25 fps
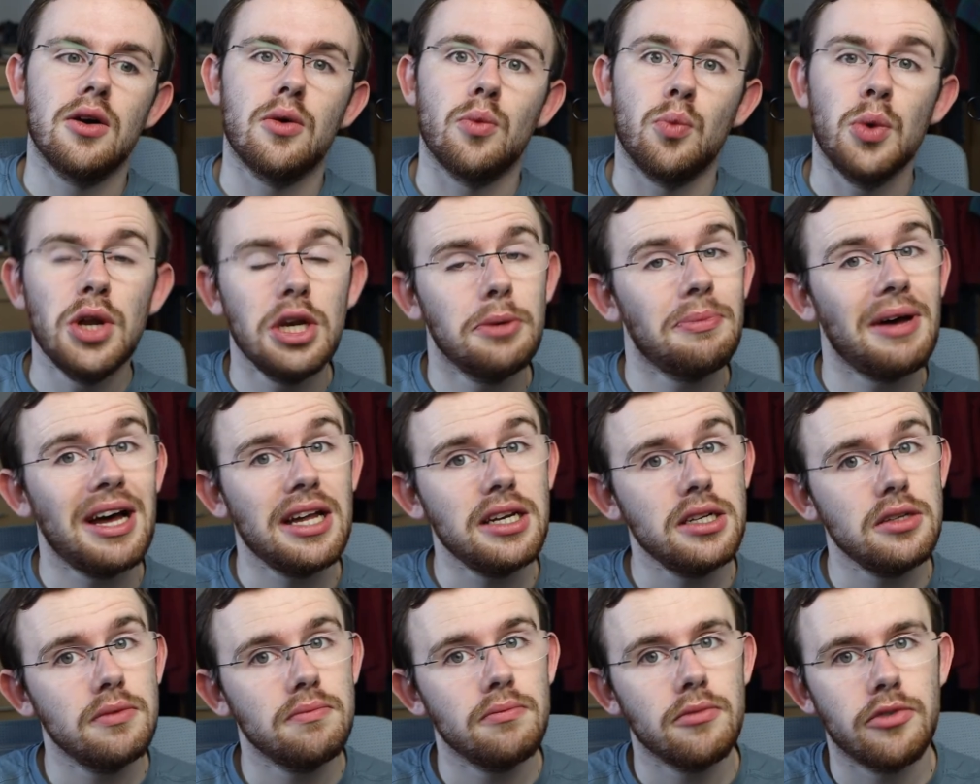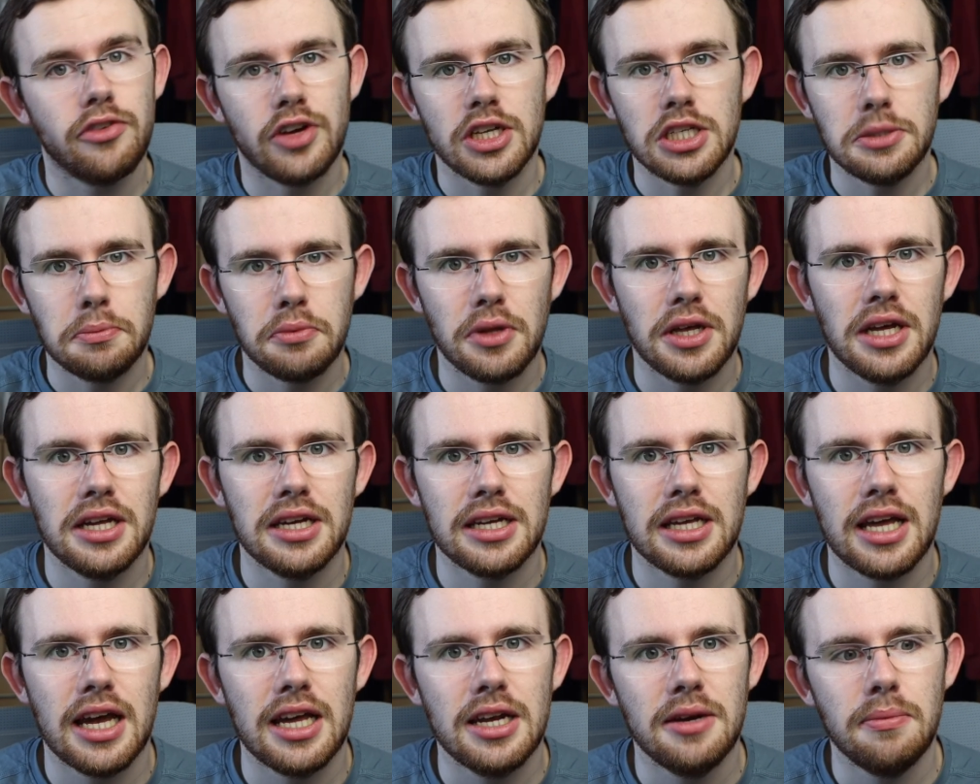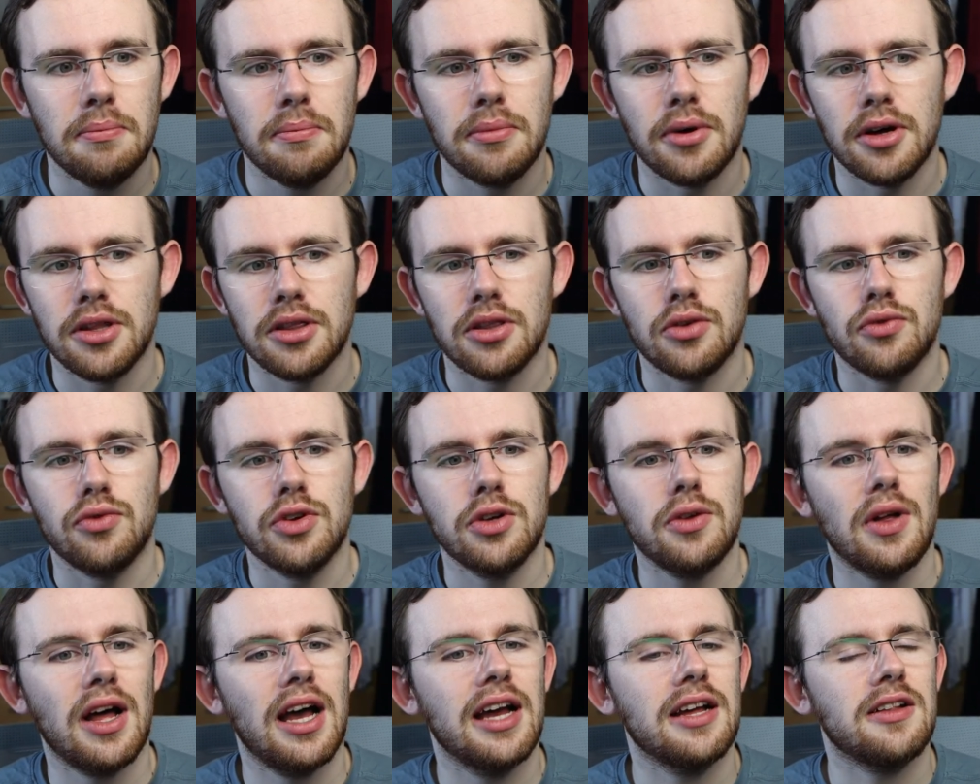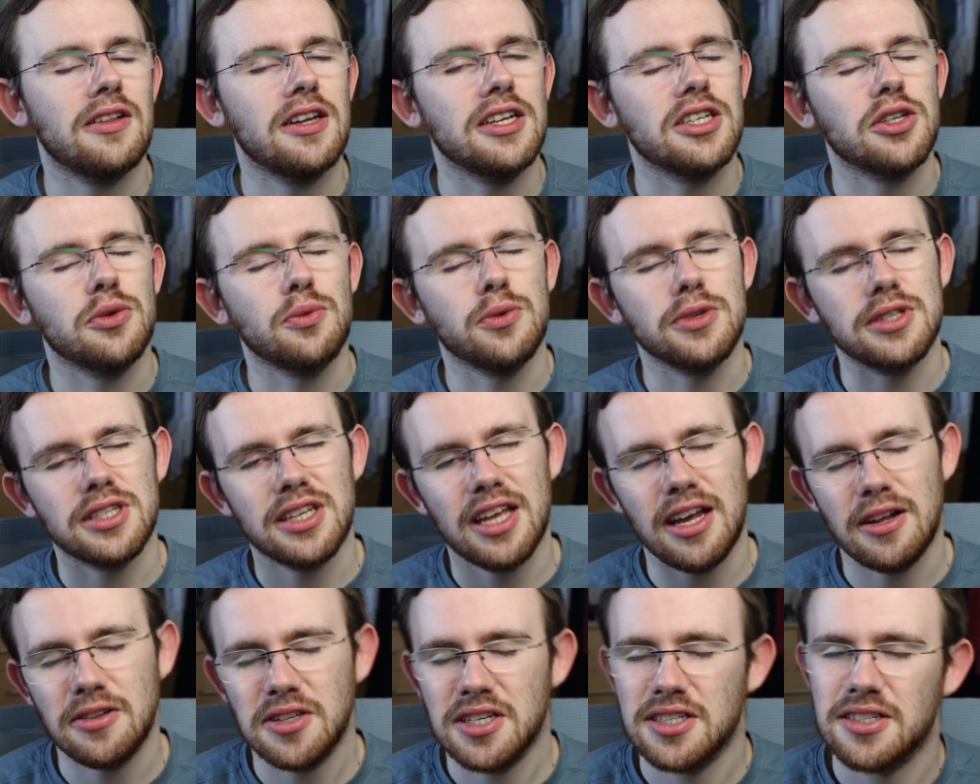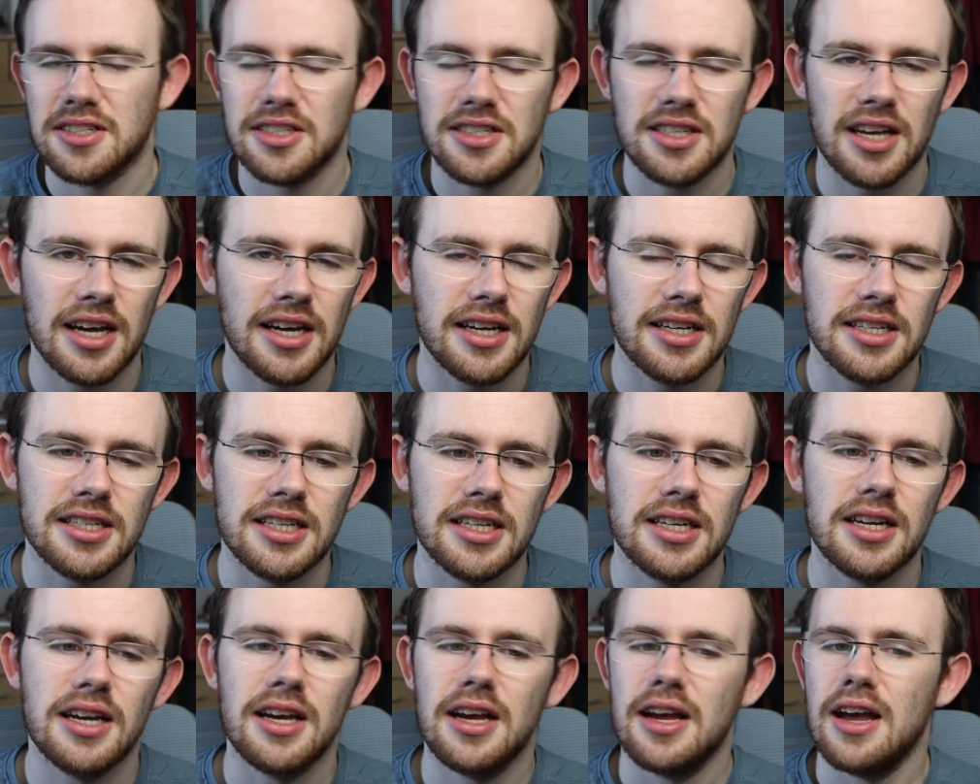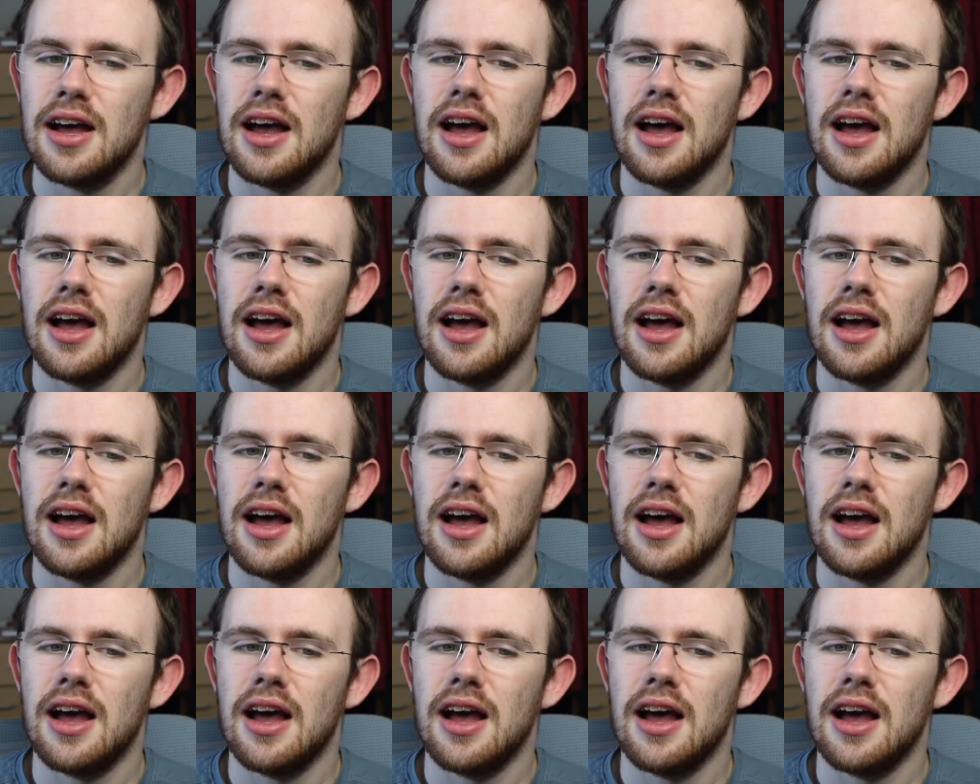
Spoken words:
Wind band, fun to play in again, but the real highlight was Celtic Society.